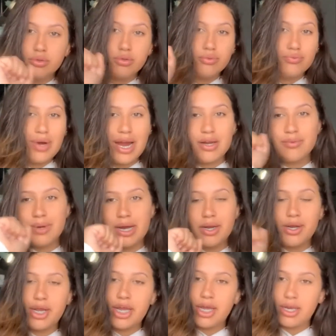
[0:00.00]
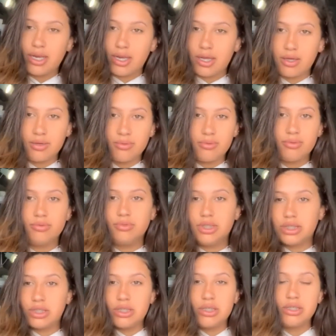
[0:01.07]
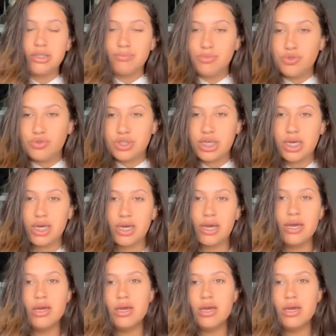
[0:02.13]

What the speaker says: riding around and getting it, listening to music.